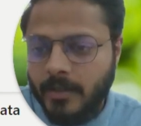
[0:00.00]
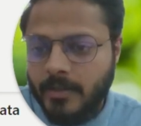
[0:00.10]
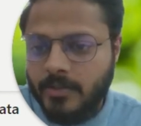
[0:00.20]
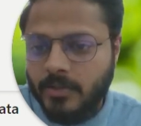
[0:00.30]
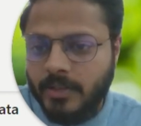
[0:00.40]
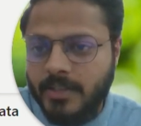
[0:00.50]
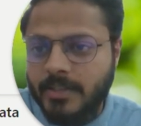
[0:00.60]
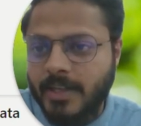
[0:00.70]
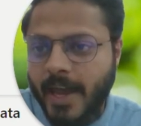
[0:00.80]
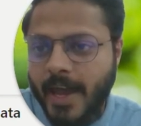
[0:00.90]
So this
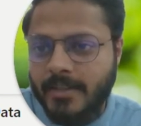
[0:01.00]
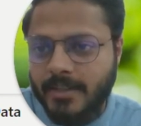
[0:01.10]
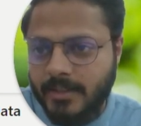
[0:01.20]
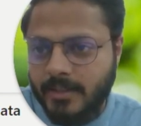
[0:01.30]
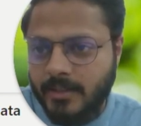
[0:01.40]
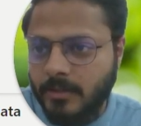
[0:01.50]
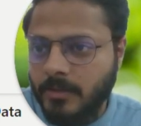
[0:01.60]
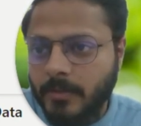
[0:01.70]
is as easy.